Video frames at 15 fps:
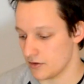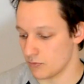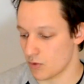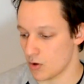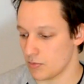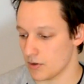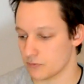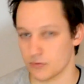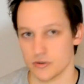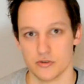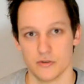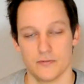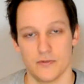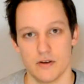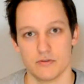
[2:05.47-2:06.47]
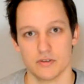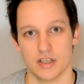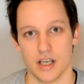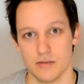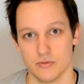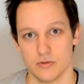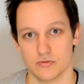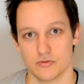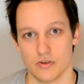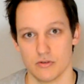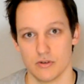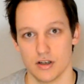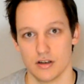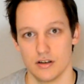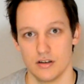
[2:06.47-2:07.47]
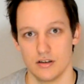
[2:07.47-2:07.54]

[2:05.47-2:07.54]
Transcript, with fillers: robot with your favorite game controller,